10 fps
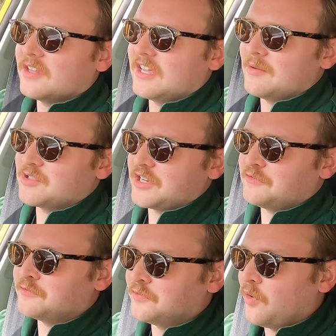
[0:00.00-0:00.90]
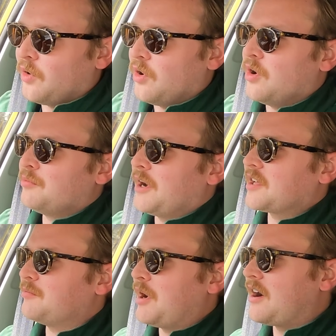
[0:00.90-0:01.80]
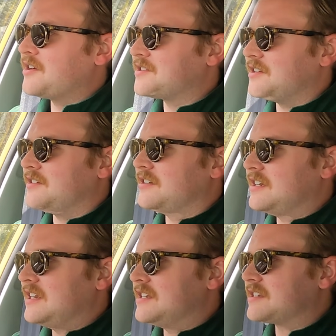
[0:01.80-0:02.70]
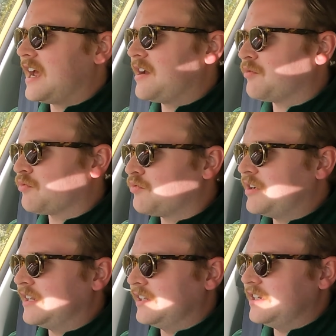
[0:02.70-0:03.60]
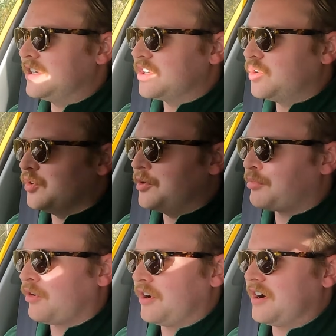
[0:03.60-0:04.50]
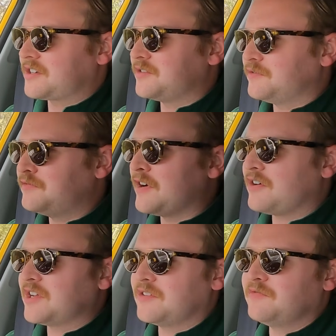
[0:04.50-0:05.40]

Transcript: The MG4, by comparison, is a really good product, very